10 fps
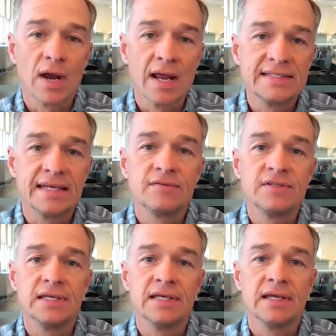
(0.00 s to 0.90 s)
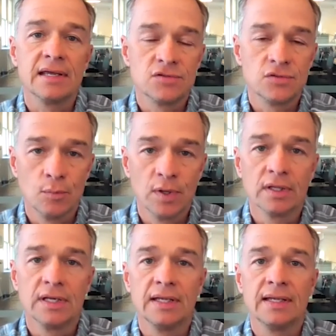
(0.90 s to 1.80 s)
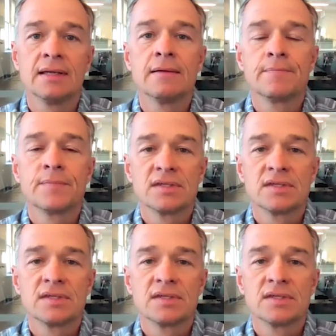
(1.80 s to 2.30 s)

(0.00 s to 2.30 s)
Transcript: brand safety and suitability,